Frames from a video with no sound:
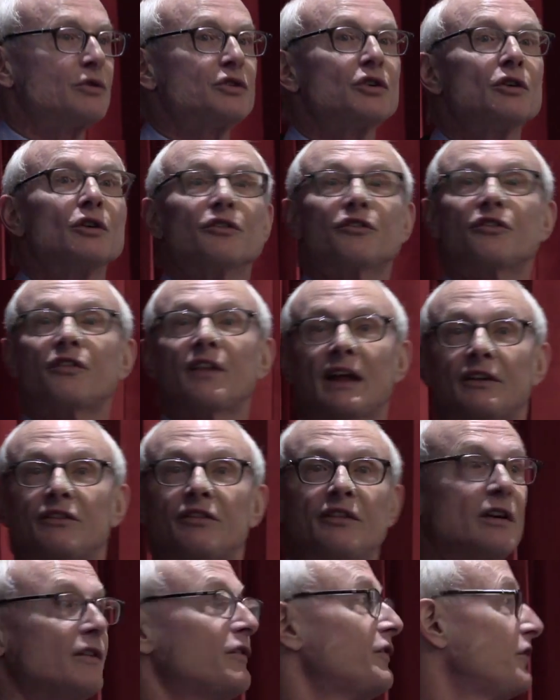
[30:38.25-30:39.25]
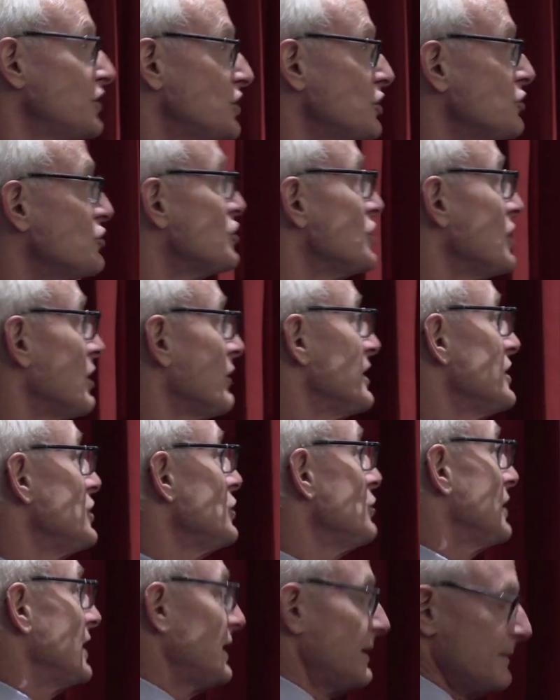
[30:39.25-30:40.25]
returns. That's their fiduciary
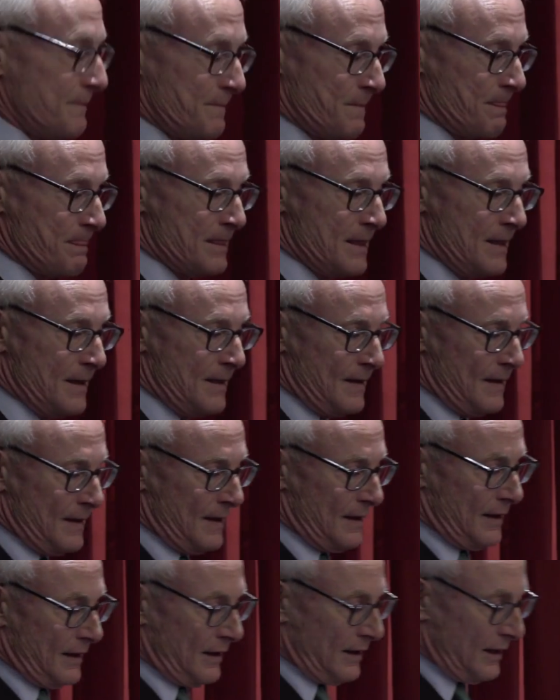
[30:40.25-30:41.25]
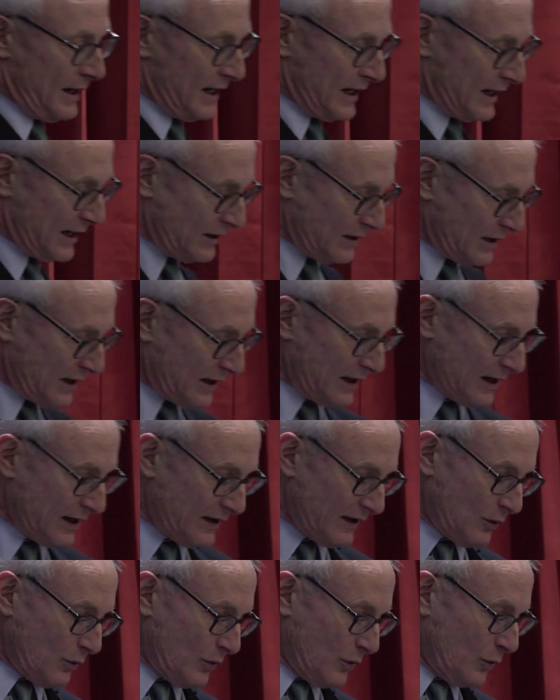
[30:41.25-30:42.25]
duty. And I
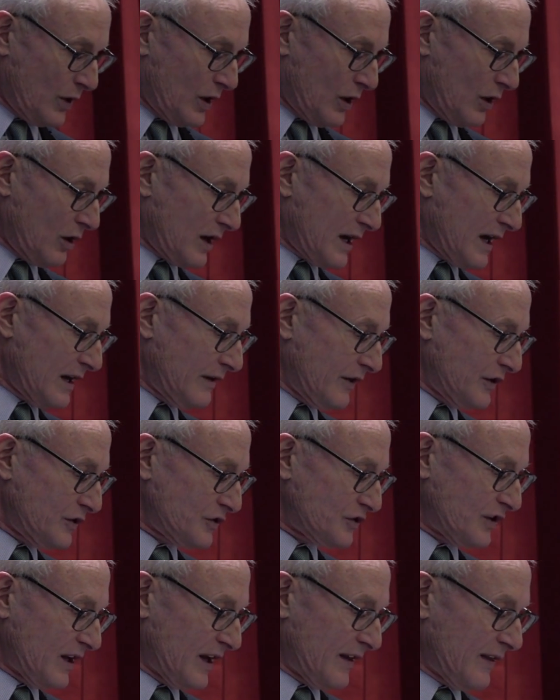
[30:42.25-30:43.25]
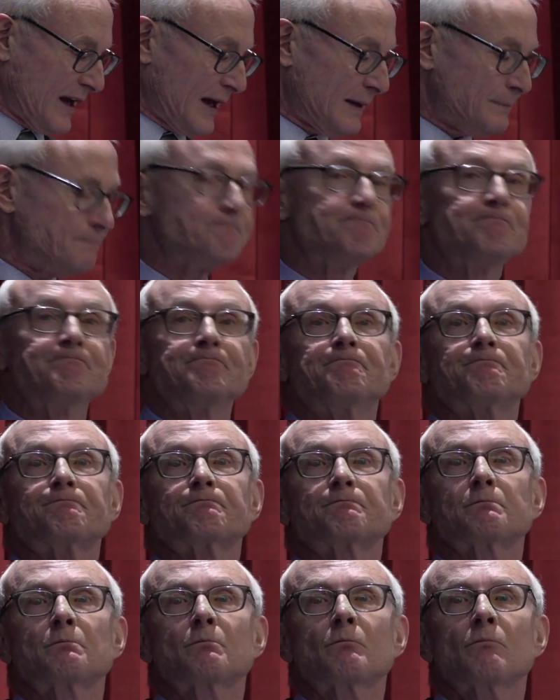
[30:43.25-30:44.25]
think we all kind of understand that.
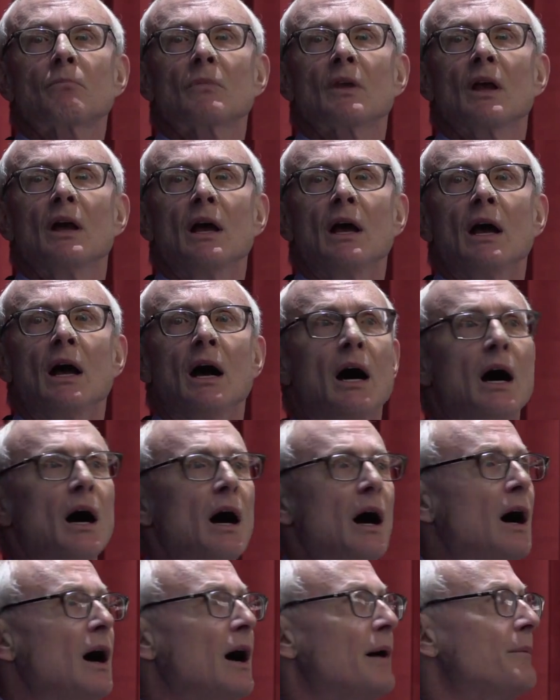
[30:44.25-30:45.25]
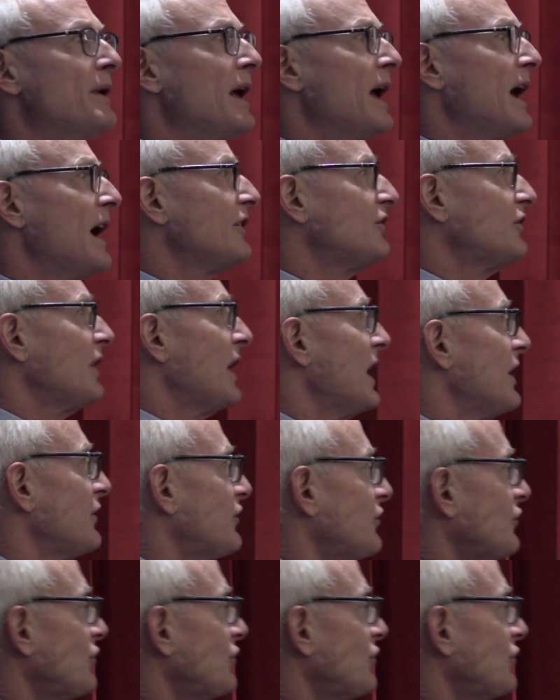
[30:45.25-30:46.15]
As